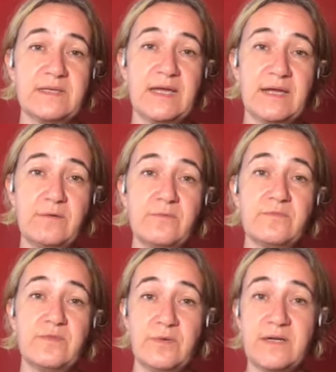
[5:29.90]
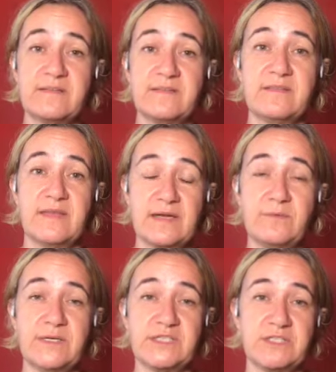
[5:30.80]
how to answer that
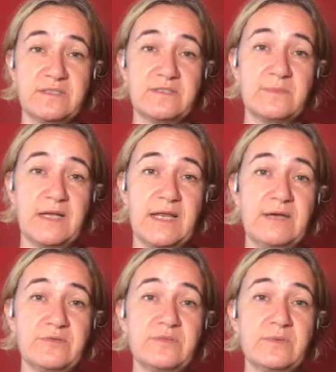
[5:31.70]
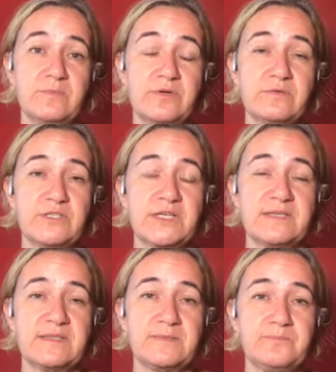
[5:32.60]
question as well, how to approach
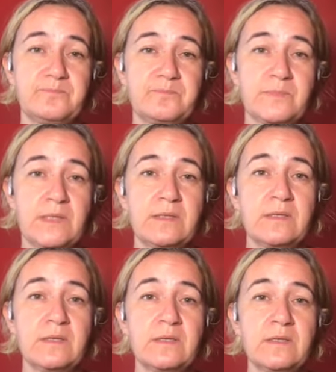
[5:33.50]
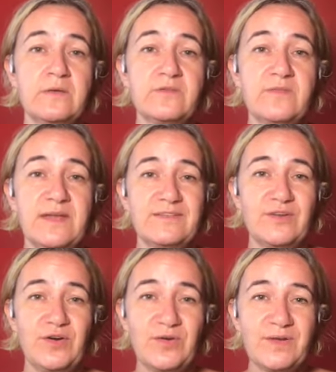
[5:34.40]
it. So that's
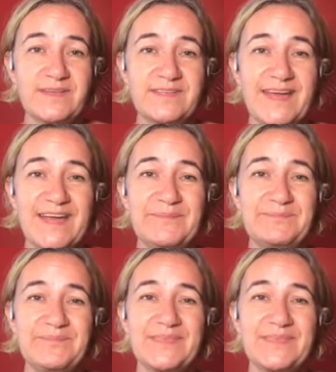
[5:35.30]
your whole exam.